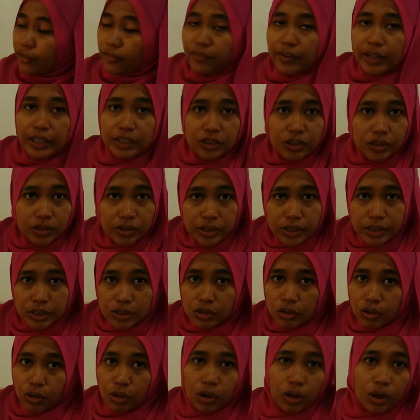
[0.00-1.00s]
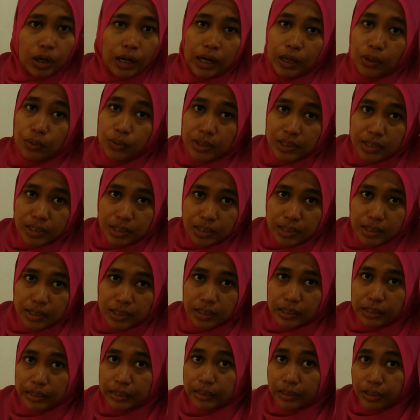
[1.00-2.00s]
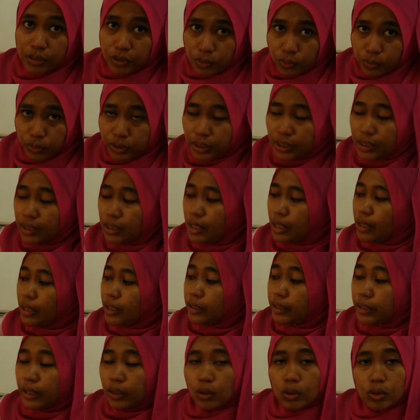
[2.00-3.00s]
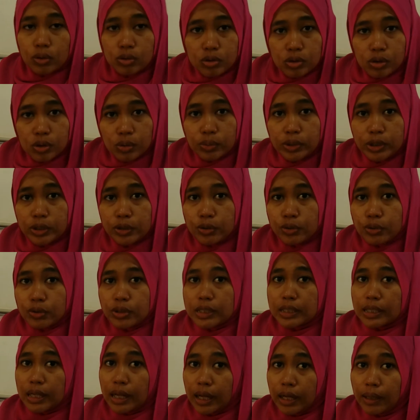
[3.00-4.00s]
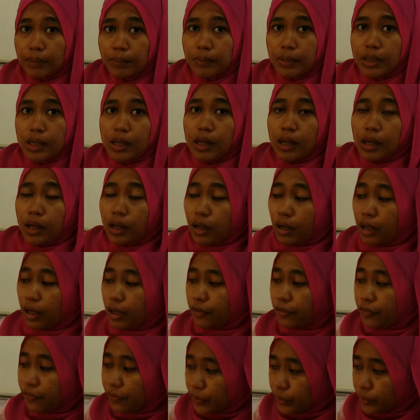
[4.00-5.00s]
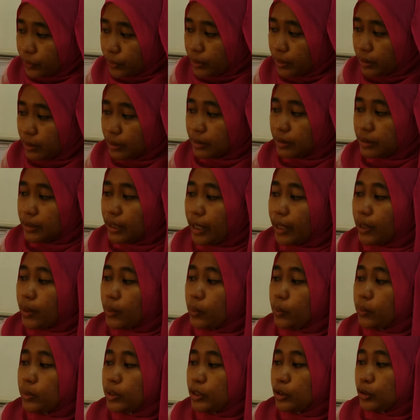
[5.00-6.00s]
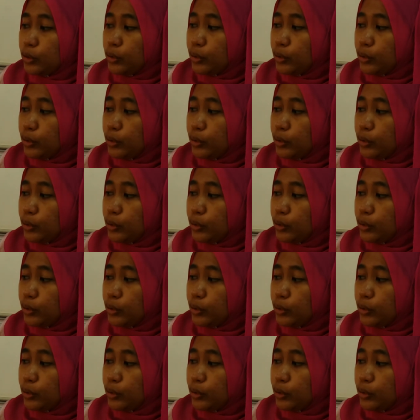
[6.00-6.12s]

factories or houses in this world that also will use up fuel that will